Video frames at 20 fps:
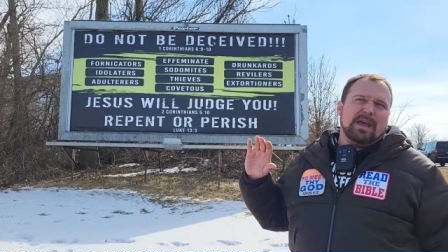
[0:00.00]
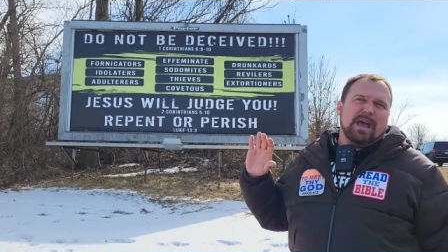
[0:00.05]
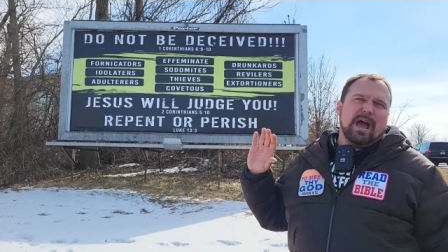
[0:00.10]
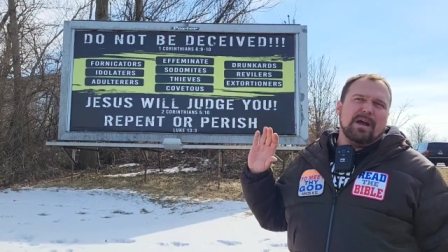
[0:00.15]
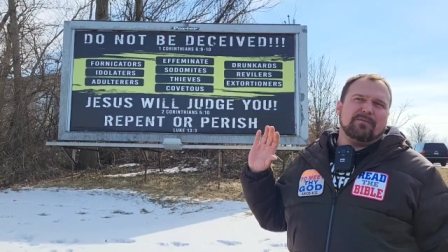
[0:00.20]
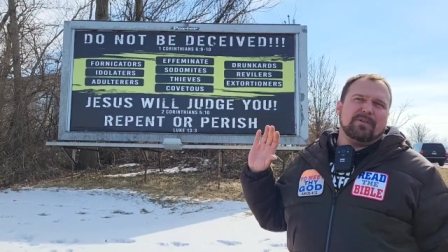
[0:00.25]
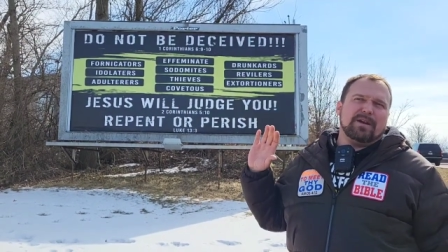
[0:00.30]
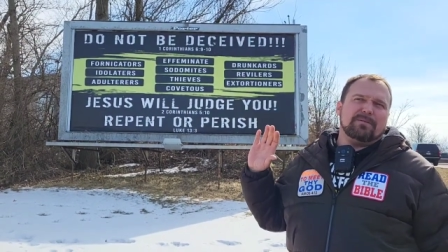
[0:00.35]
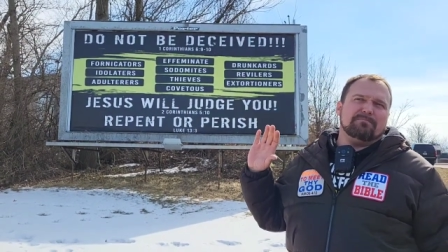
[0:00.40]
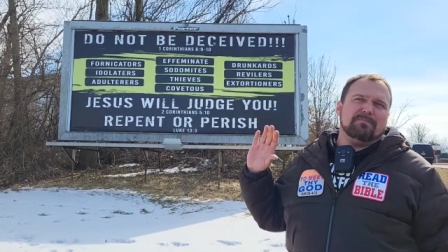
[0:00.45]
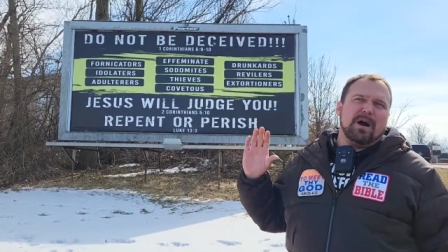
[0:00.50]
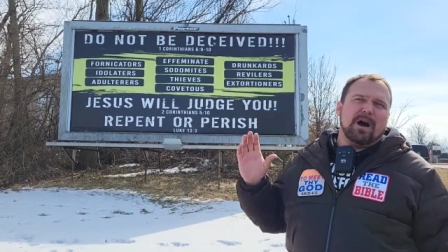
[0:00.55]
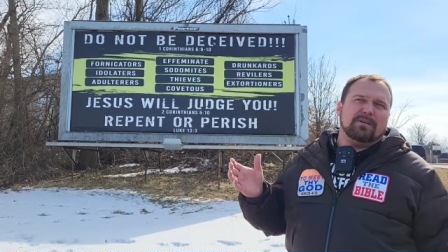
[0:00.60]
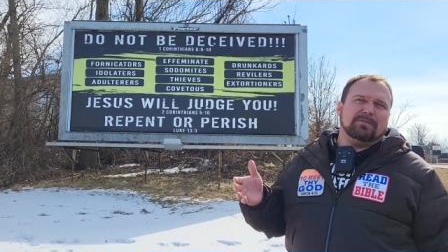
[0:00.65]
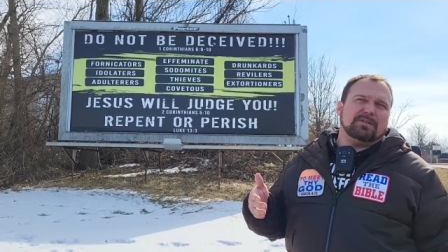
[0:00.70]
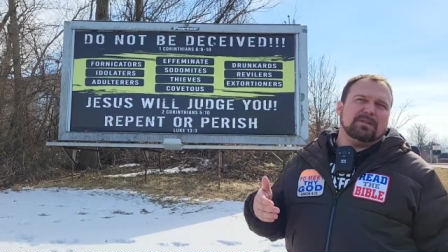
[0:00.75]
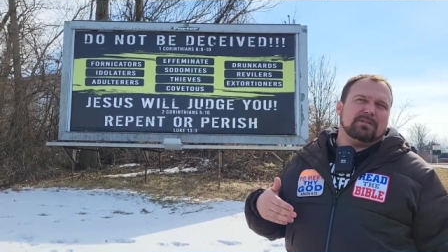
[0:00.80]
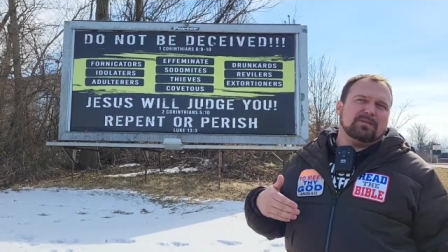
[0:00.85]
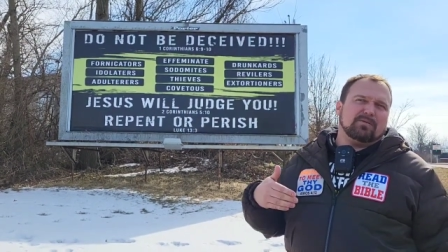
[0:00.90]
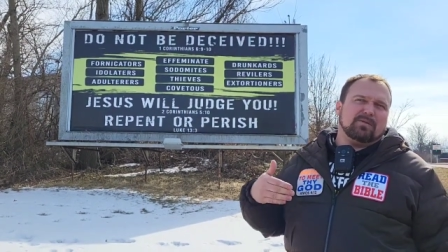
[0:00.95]
every
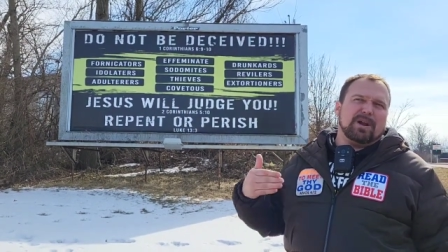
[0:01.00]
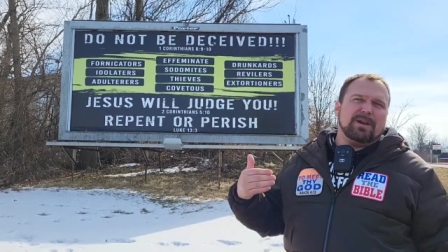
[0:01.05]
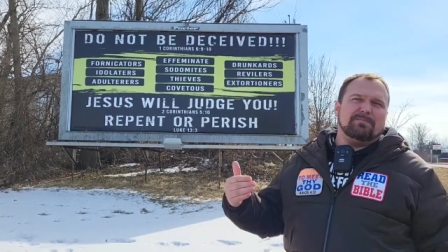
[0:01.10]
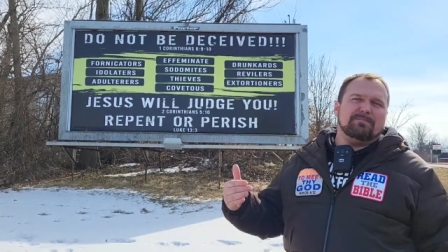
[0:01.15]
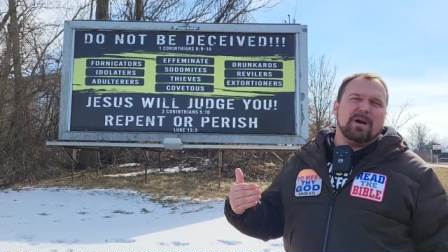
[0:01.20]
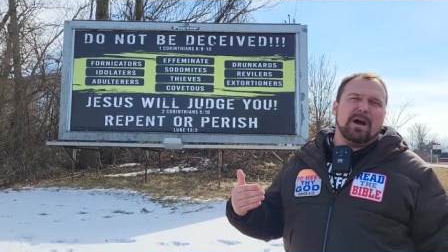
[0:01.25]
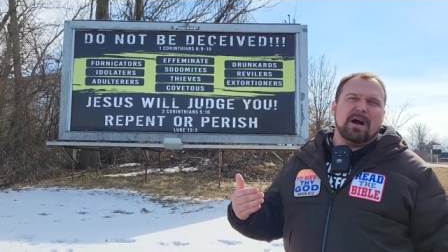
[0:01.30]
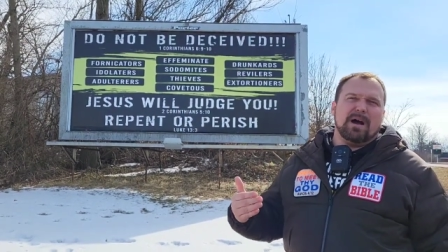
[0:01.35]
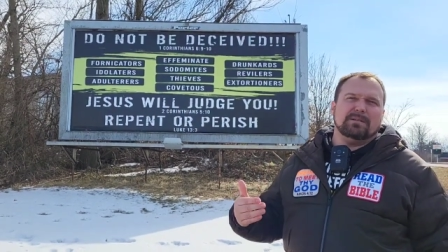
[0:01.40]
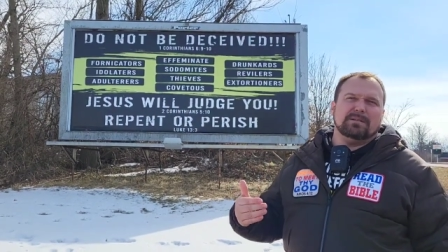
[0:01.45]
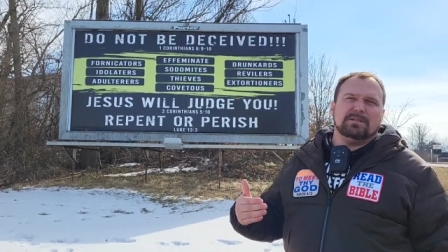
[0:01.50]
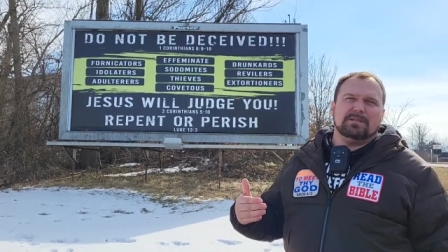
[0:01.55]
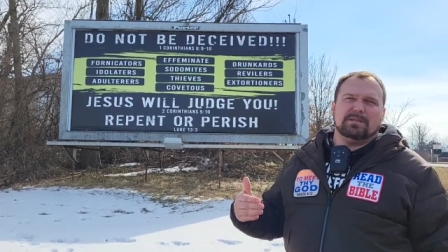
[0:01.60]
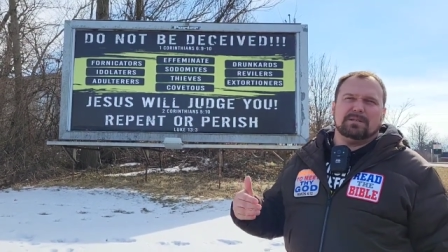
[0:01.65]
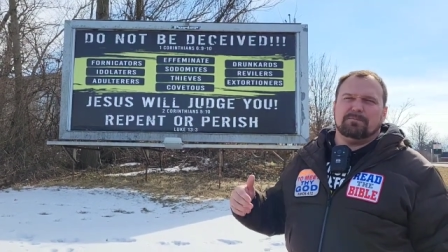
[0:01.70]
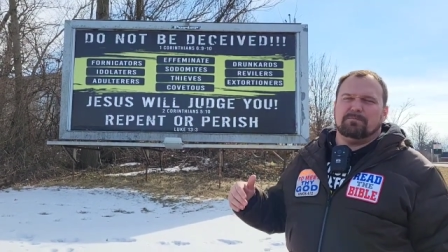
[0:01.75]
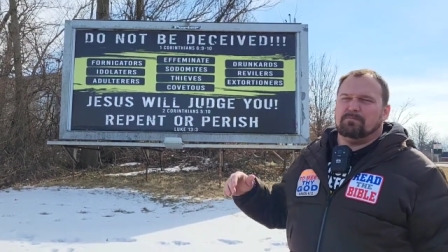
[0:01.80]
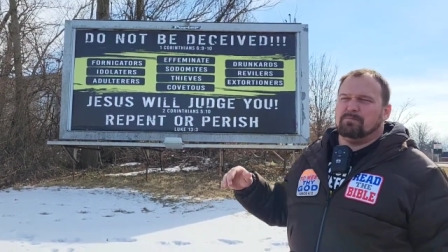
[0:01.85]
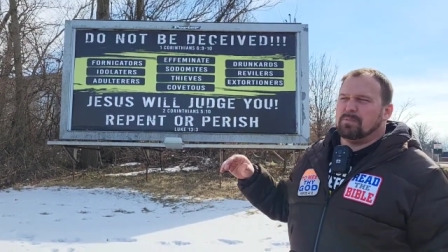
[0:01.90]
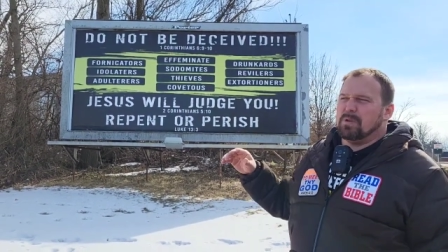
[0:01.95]
month to three
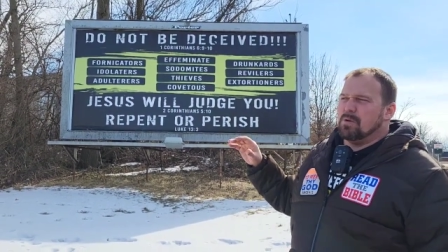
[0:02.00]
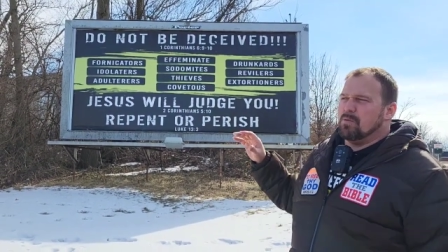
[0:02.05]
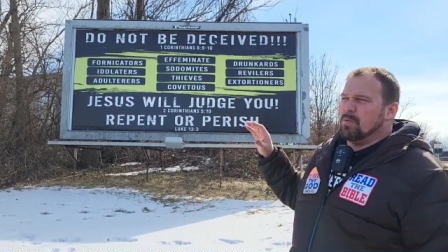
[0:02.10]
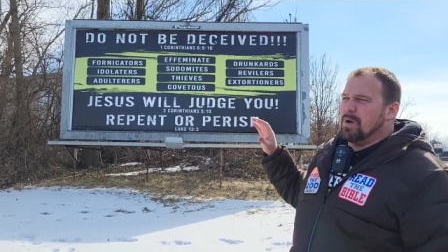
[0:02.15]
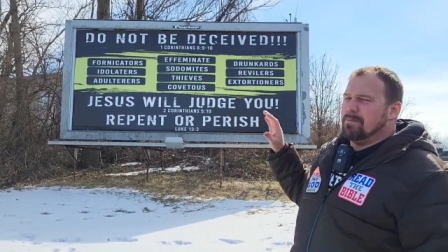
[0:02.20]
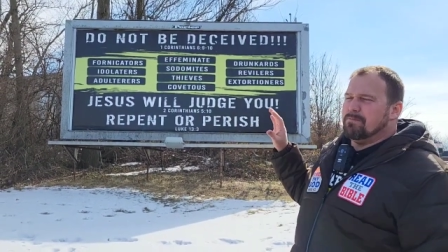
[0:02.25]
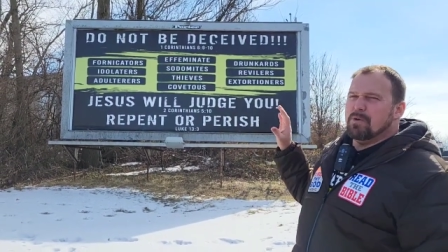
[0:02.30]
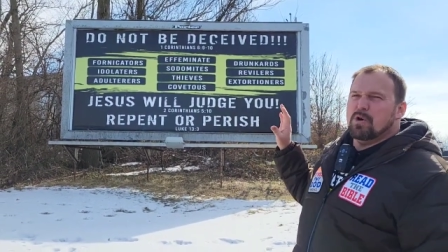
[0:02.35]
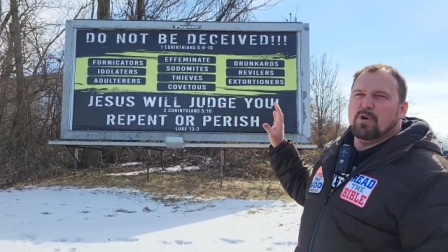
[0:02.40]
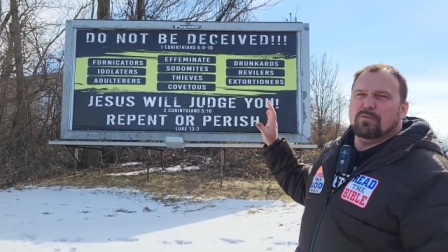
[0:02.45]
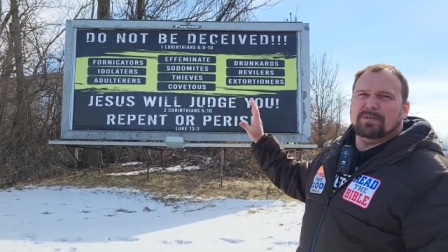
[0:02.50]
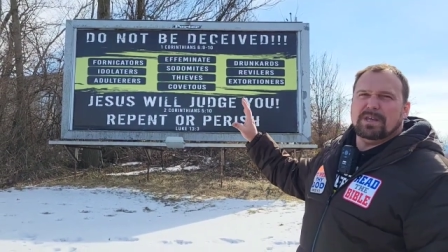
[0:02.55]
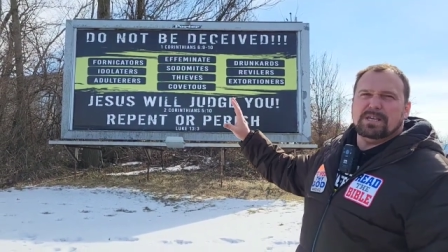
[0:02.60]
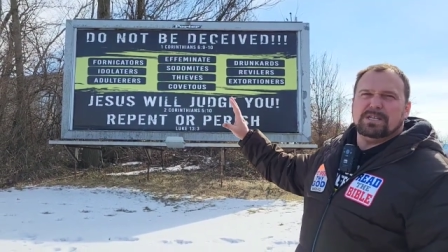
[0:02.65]
months, we move